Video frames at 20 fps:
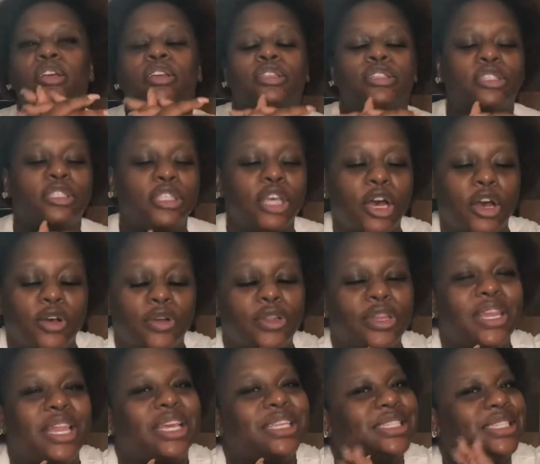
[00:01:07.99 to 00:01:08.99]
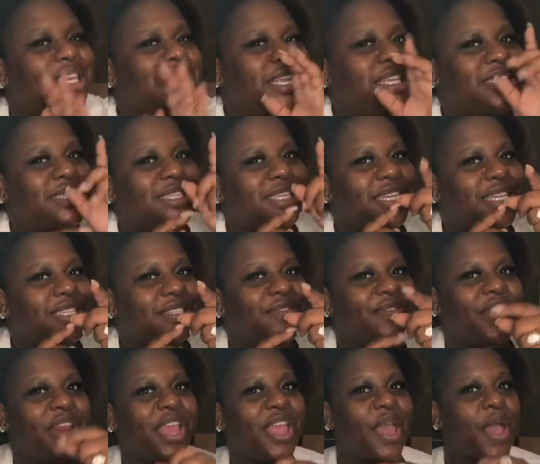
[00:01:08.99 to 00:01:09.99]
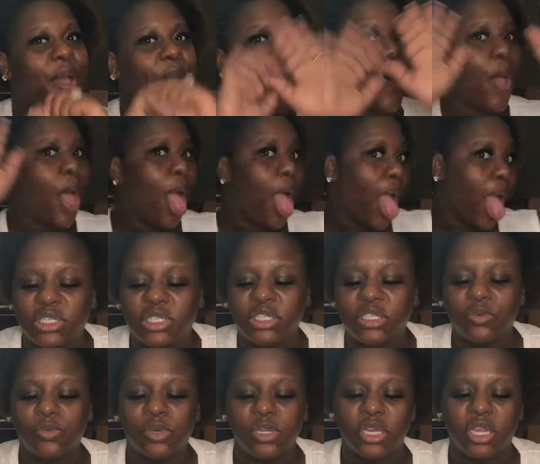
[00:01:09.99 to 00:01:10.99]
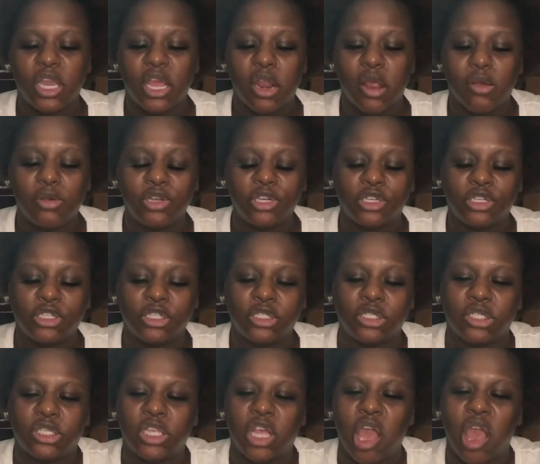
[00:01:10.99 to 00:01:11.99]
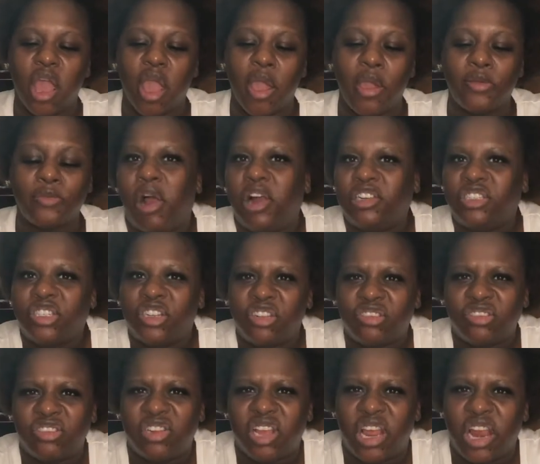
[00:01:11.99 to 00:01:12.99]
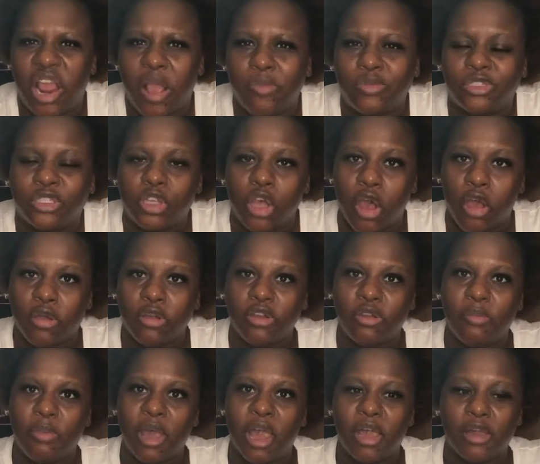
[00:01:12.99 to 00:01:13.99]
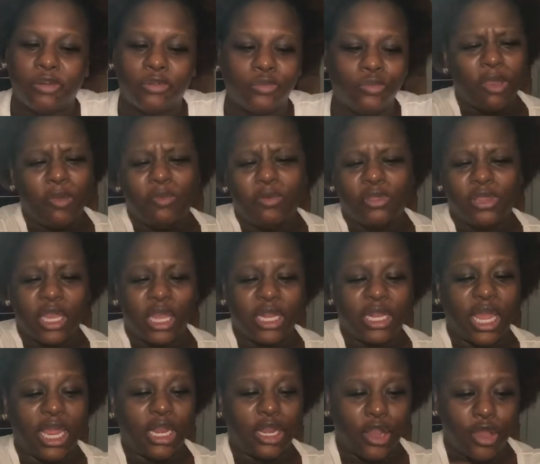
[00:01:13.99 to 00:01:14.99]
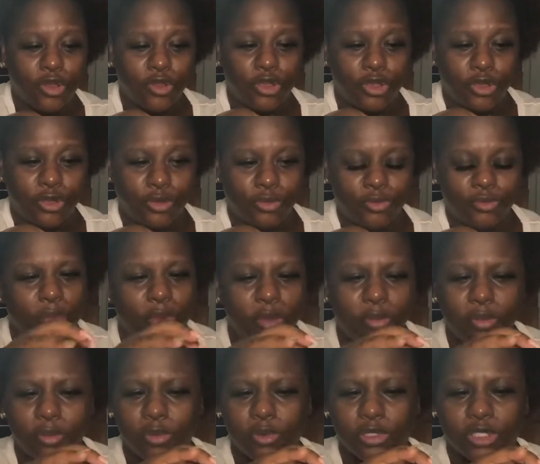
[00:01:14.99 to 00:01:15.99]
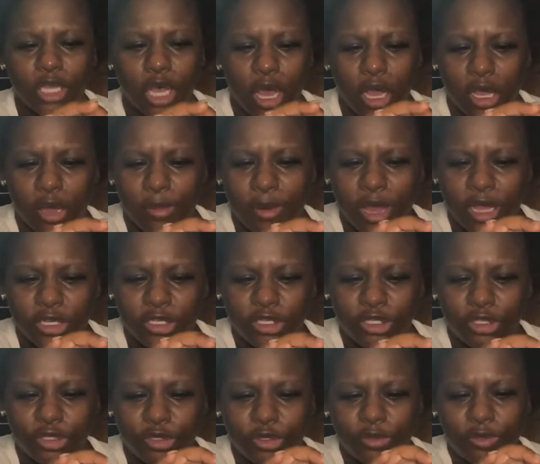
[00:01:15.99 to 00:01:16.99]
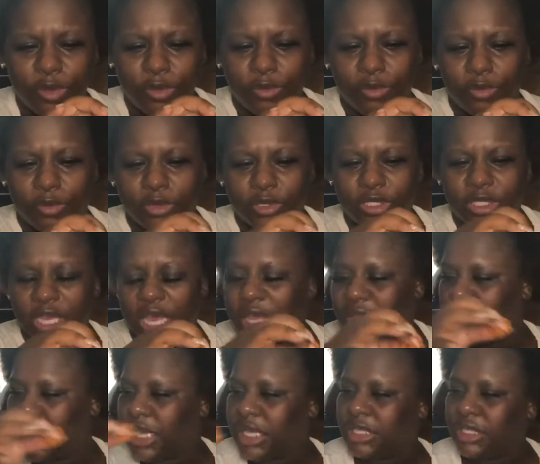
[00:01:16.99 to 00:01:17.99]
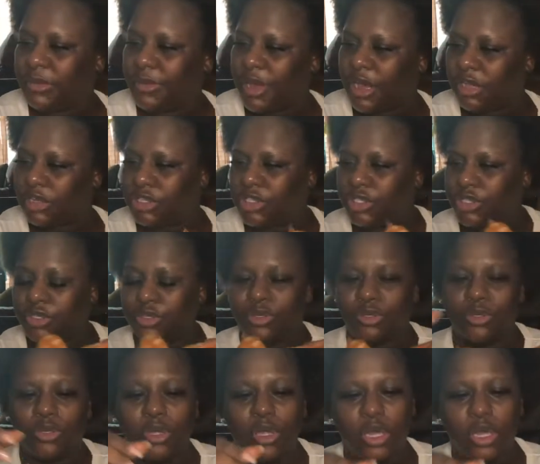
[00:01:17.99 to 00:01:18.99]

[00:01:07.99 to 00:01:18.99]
So let's get into this video. I just want to get on here and say, at church today was talking about people think they know you. People will talk about you. People will say things about you.